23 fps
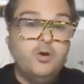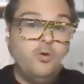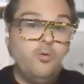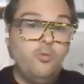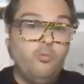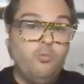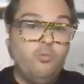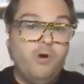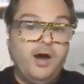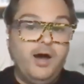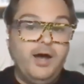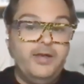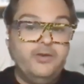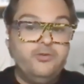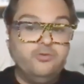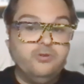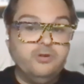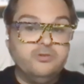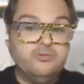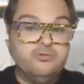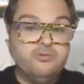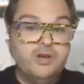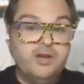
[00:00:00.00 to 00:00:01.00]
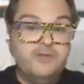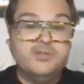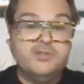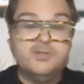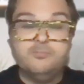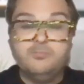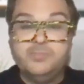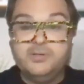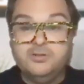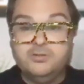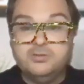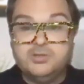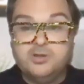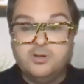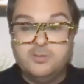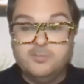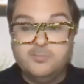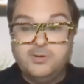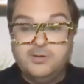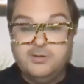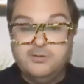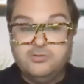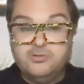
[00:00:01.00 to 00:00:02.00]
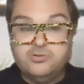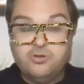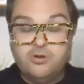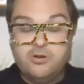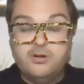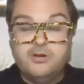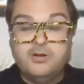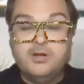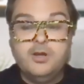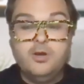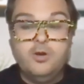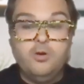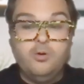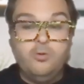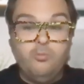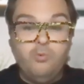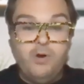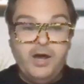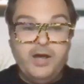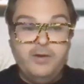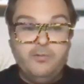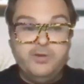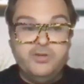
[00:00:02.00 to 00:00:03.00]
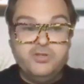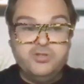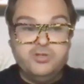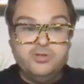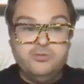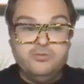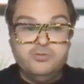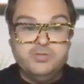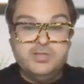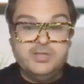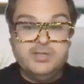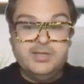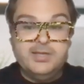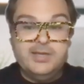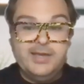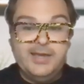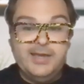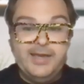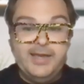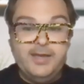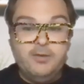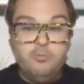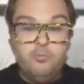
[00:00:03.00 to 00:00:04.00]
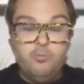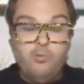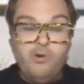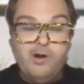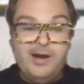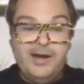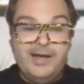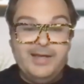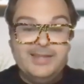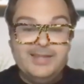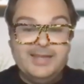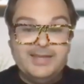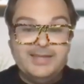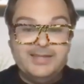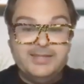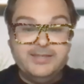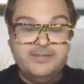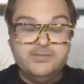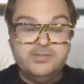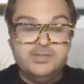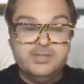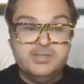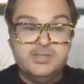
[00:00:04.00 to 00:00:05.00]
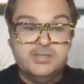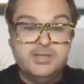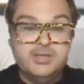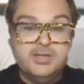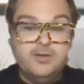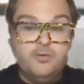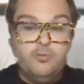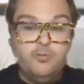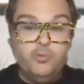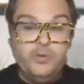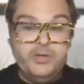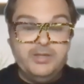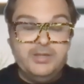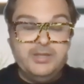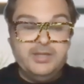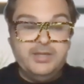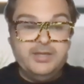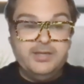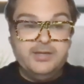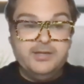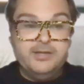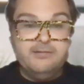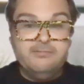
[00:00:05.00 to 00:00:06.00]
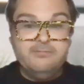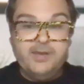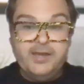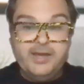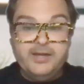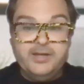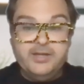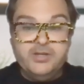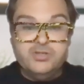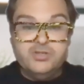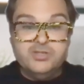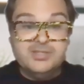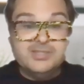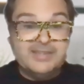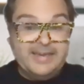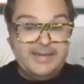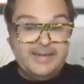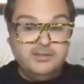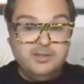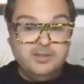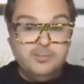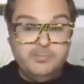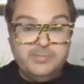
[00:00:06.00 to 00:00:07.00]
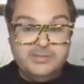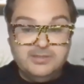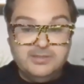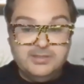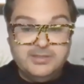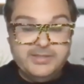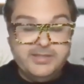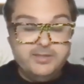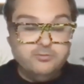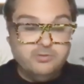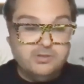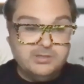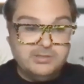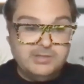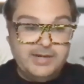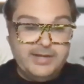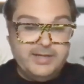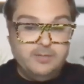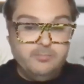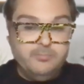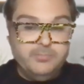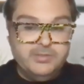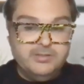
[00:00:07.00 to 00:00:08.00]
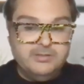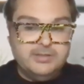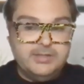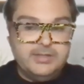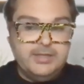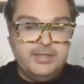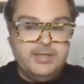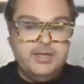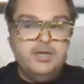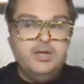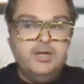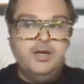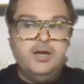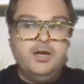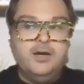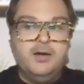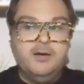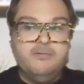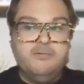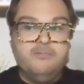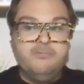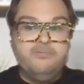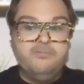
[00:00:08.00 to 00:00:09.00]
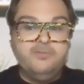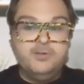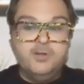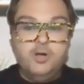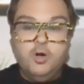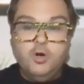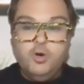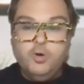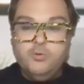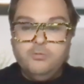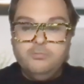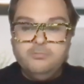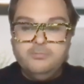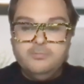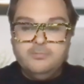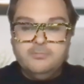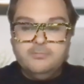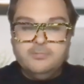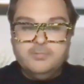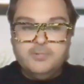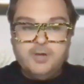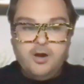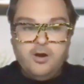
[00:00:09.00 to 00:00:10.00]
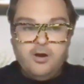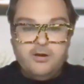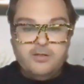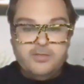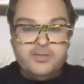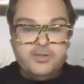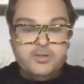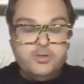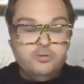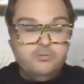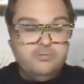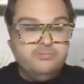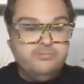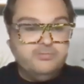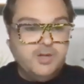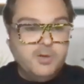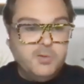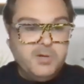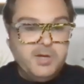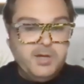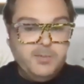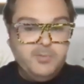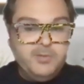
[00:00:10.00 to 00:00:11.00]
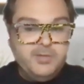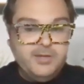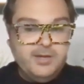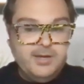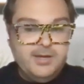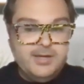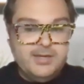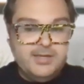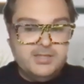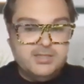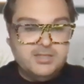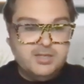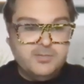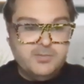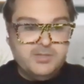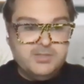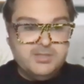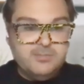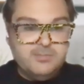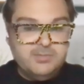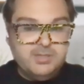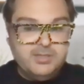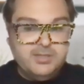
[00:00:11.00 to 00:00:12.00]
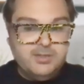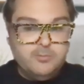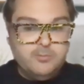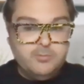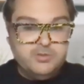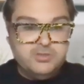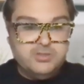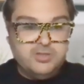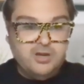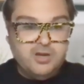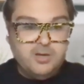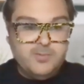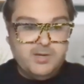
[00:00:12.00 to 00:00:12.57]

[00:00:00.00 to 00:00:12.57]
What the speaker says: why TrustGraph is built on Pulsar, why we chose it, and why that gives us we think an advantage in scalability and reliability. Flow, or the new Flow API, is going to be something that we'll talk